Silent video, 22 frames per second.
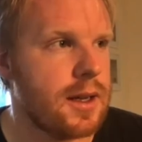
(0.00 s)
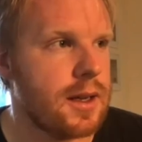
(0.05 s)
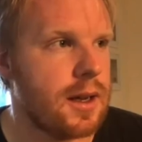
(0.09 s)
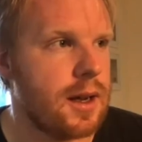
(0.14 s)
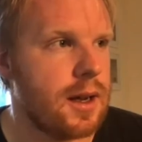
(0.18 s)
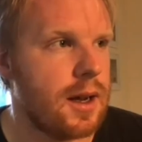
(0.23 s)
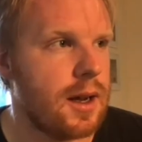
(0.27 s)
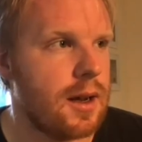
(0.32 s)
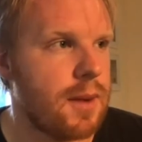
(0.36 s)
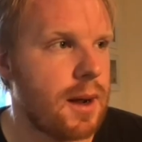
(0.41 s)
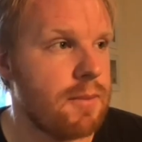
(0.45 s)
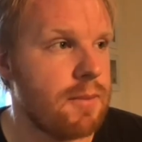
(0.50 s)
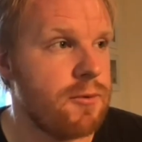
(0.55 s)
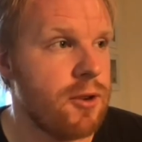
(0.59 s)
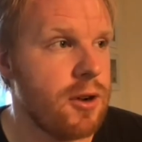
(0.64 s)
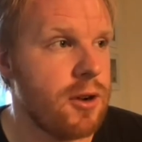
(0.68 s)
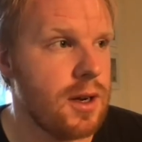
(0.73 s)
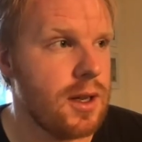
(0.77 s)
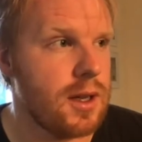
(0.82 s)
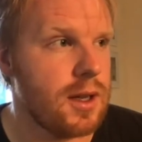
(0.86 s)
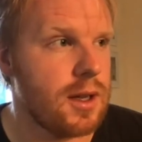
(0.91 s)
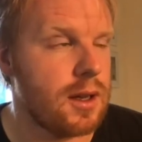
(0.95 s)
I'm
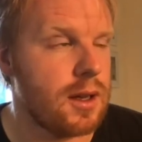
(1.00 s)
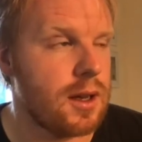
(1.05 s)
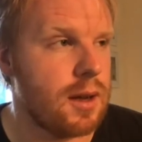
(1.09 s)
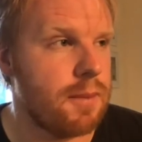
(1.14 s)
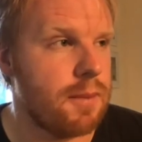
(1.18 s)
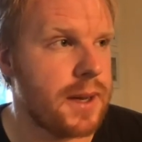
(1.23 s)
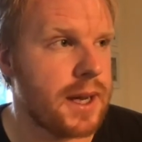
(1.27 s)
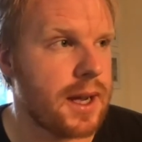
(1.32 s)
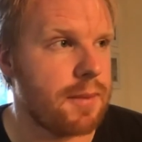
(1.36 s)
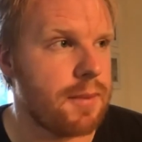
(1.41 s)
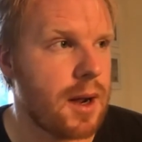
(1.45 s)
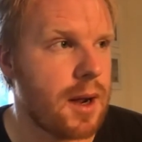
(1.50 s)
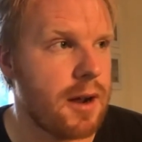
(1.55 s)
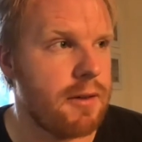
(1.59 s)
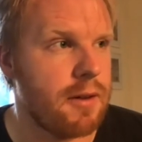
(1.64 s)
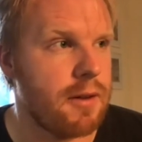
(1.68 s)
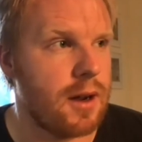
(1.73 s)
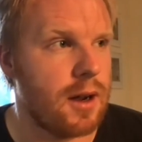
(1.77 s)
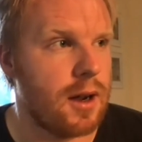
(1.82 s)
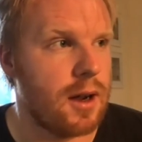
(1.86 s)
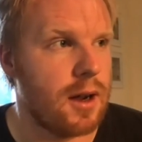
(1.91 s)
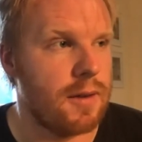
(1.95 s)
really a big
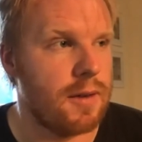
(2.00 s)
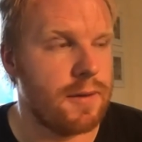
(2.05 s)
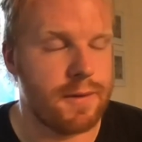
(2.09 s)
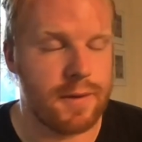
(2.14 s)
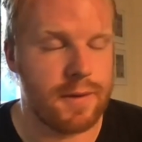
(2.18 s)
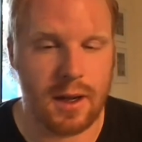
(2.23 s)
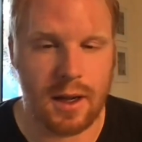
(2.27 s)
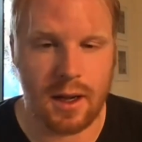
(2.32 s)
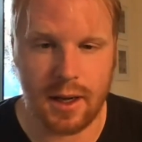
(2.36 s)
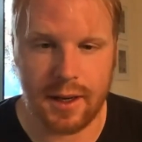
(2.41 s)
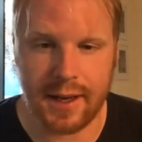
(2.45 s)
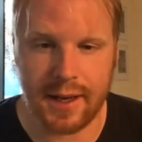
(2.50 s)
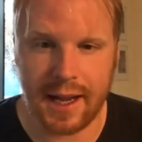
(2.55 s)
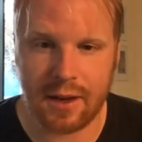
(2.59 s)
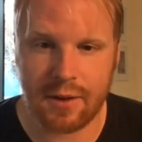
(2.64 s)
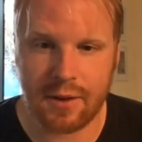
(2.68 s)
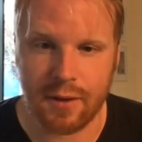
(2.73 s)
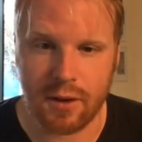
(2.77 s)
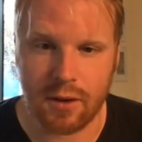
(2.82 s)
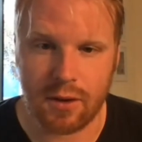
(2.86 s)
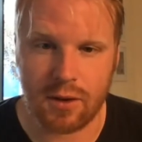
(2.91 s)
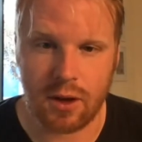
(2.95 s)
admirer of
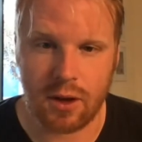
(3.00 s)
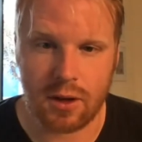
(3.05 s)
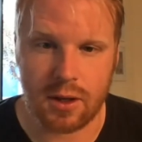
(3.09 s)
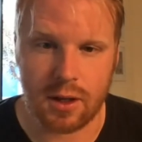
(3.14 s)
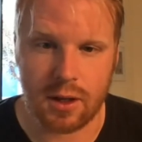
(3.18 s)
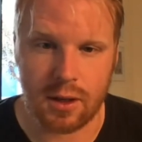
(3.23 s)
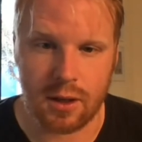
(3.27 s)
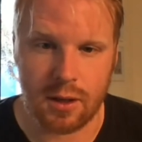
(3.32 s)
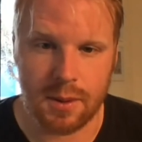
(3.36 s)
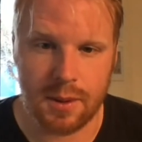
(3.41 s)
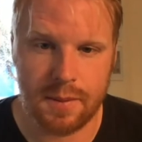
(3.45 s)
Nashville Soccer Club.